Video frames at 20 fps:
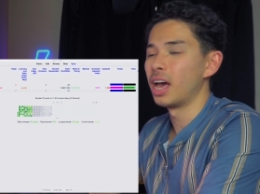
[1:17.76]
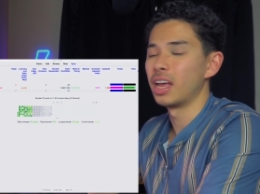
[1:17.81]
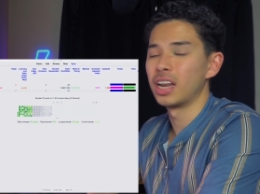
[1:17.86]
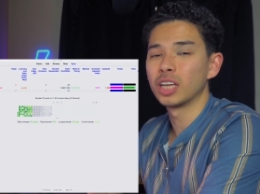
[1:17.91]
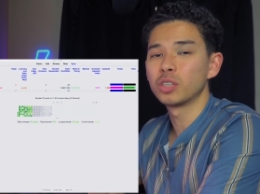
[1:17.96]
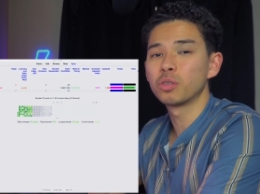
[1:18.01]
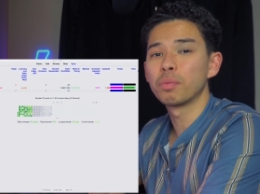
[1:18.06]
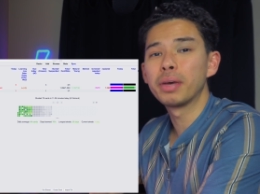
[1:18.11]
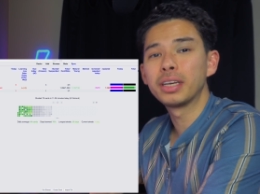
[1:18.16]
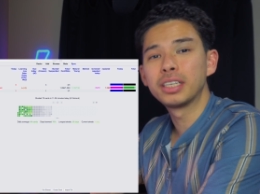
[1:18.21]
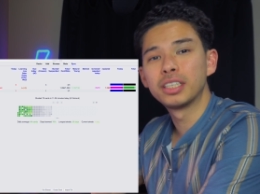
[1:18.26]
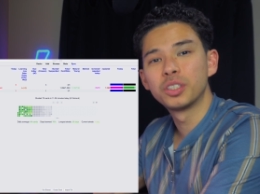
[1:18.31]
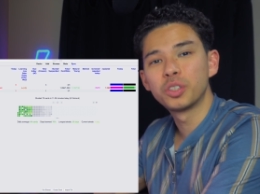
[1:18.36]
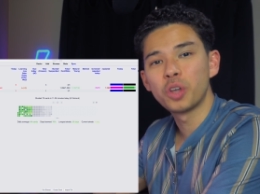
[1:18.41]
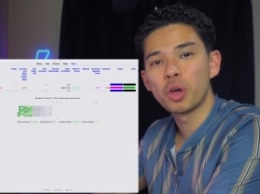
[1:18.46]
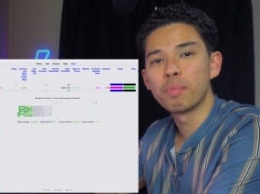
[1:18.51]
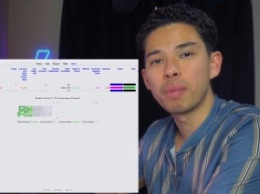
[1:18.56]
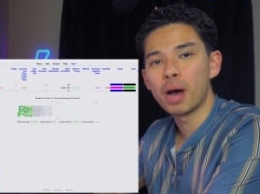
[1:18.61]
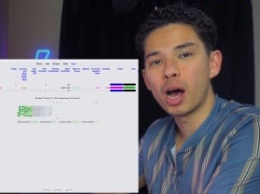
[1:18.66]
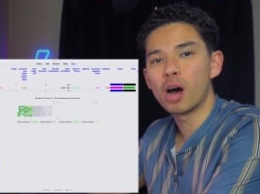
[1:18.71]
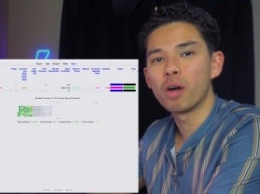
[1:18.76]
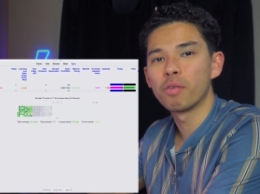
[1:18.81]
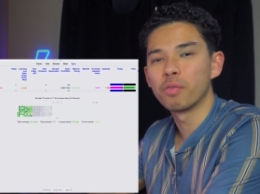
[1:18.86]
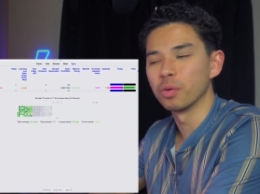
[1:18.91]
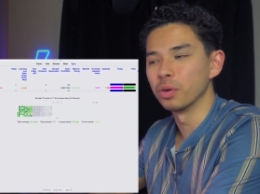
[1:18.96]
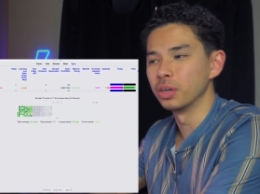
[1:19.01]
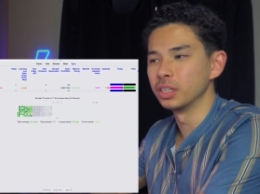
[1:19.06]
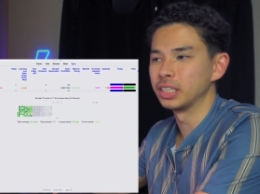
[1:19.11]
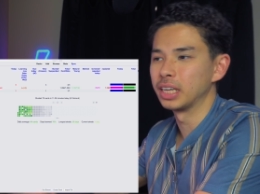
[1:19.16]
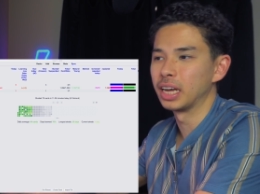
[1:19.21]
And that's what makes it so
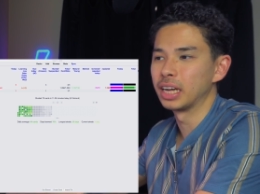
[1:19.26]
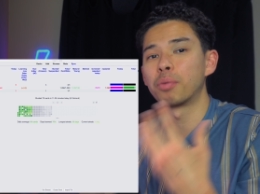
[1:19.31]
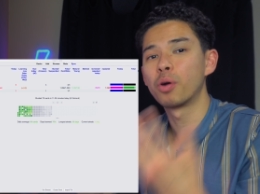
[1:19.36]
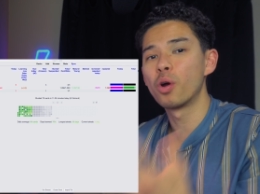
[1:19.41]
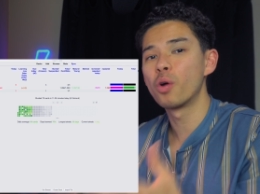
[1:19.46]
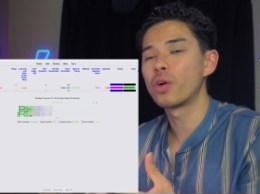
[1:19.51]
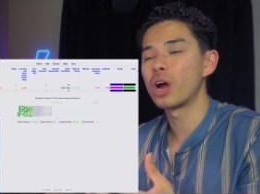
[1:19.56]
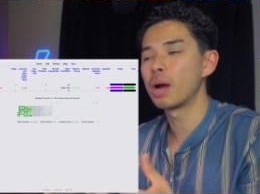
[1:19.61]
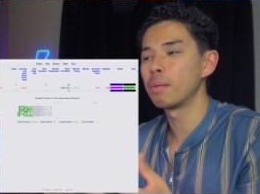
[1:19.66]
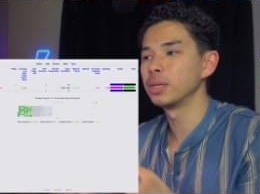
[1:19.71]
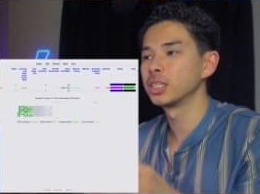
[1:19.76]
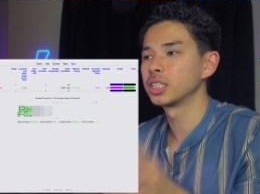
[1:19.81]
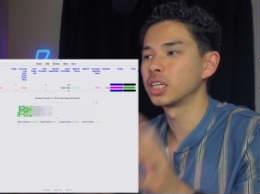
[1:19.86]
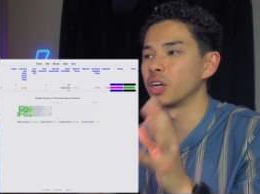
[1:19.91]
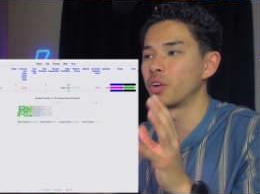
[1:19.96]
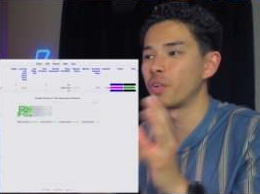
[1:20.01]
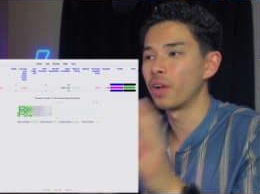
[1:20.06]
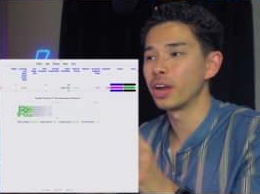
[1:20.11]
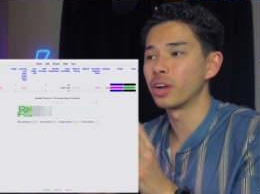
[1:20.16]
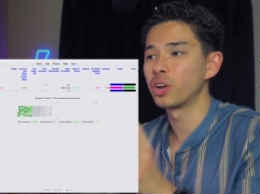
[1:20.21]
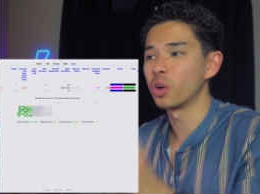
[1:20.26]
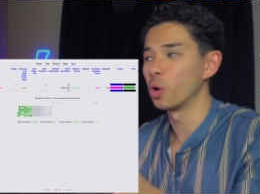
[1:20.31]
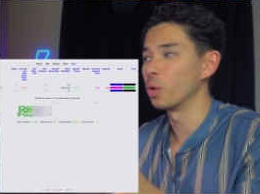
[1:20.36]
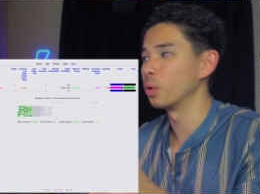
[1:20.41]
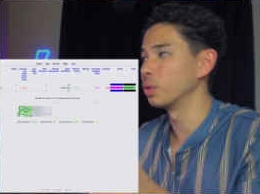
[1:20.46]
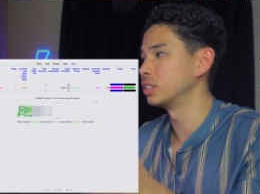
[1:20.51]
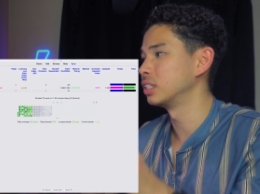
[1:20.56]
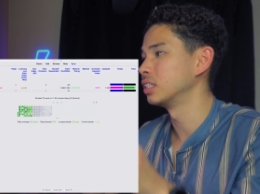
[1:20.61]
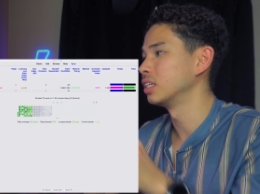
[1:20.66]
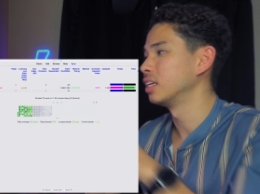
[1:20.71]
powerful is that programmers can create
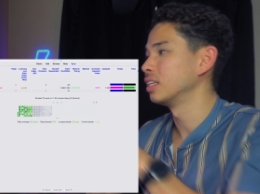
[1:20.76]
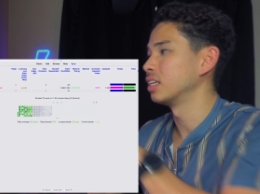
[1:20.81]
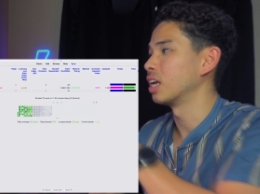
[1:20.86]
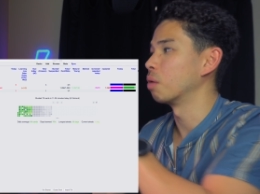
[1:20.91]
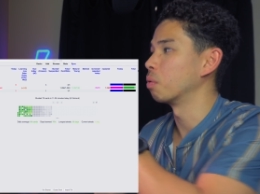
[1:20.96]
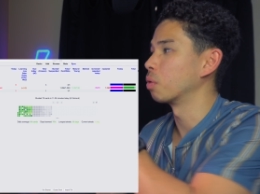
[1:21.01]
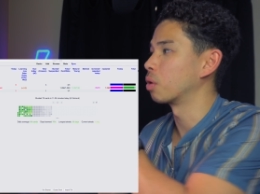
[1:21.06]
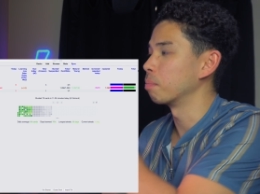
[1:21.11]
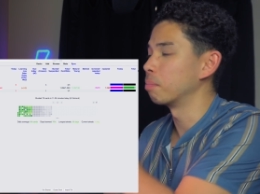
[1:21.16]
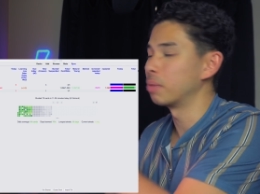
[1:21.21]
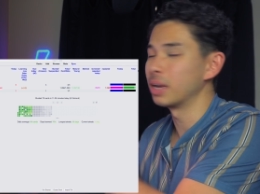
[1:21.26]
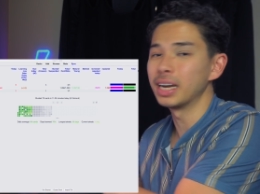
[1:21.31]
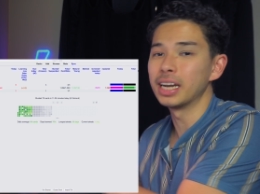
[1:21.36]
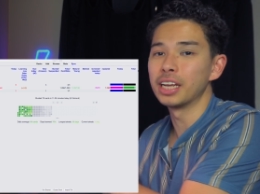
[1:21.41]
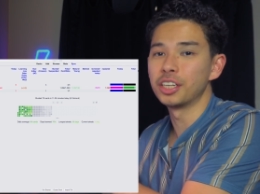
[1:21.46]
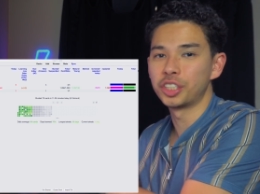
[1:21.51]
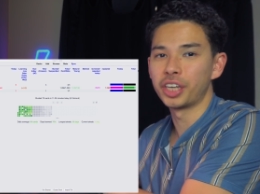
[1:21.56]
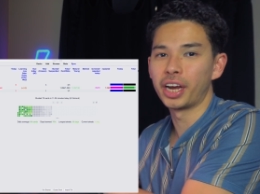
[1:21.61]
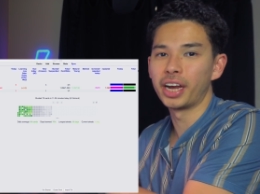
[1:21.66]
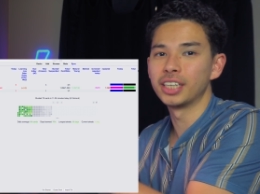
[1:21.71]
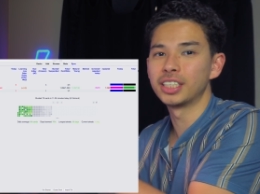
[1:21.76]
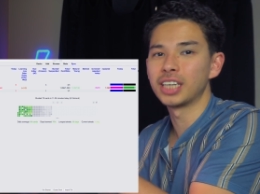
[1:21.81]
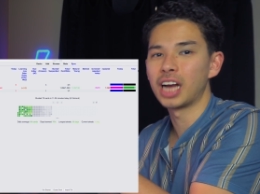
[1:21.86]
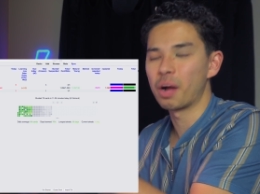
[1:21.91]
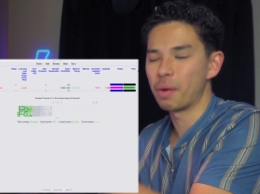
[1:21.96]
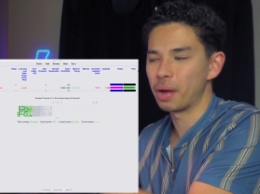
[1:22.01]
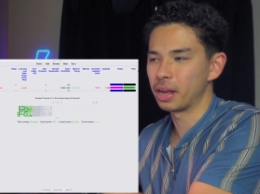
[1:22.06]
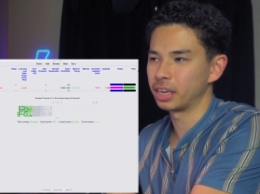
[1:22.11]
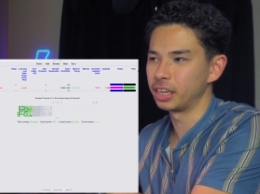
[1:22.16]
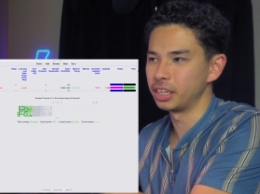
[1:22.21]
codes that will completely change
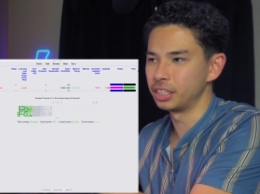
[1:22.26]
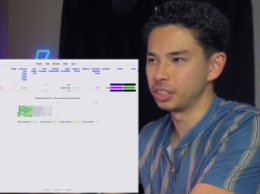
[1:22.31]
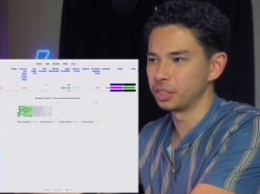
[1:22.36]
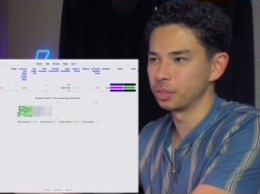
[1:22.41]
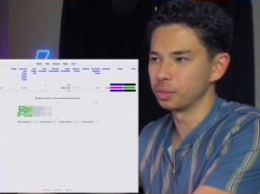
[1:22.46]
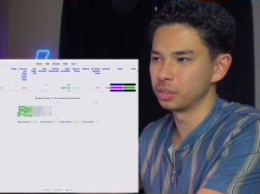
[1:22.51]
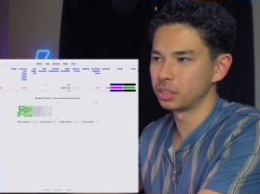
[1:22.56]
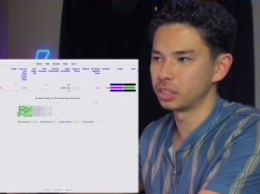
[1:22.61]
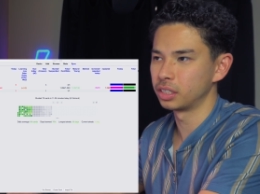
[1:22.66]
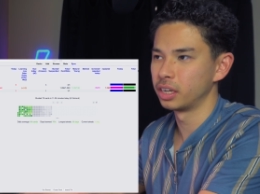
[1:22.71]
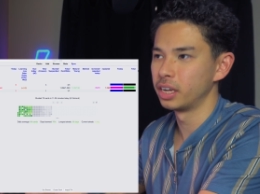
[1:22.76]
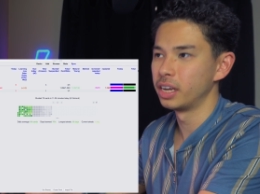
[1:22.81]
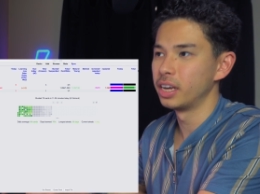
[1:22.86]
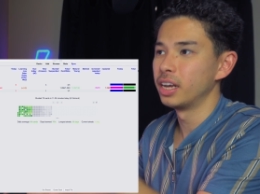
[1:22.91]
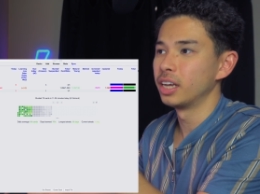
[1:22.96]
how Anki is used.